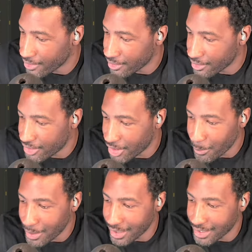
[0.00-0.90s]

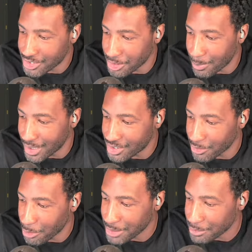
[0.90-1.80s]
Tailwind, not so much a
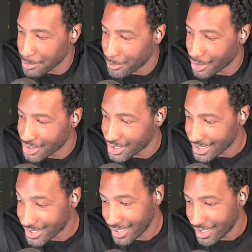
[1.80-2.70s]
replacement for
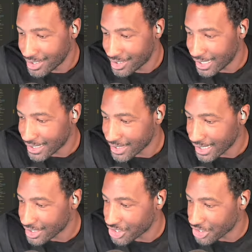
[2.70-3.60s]

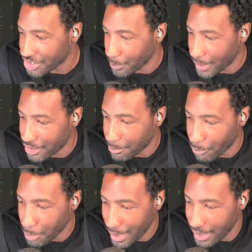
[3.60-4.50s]
CSS. Is just a way to
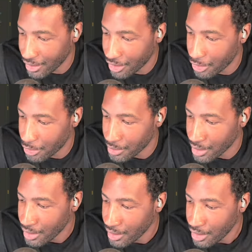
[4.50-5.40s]
remain in code
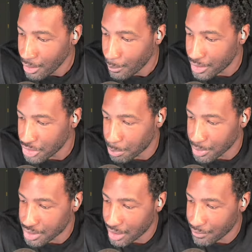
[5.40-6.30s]
with the
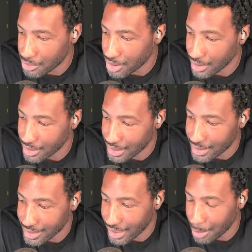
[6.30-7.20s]
superset of utilities that
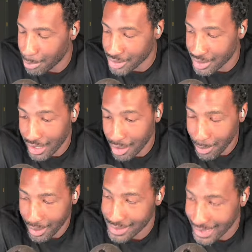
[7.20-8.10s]
does 90% out of the
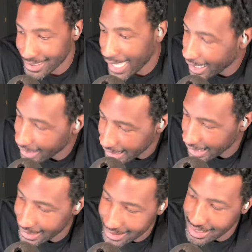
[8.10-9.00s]
box. Exactly.
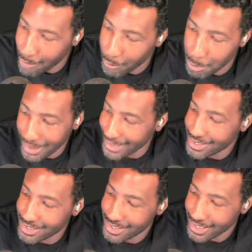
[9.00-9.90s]
It does not
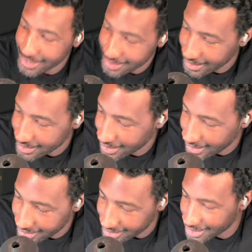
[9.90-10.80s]
replace CSS.
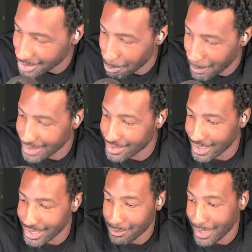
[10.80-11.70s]
It just makes
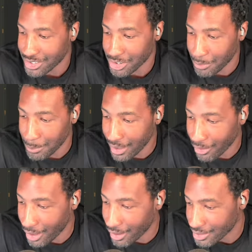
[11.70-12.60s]
things faster for me,
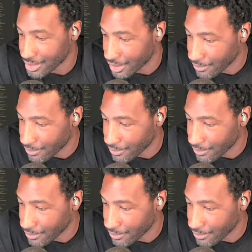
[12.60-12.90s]
quite honestly.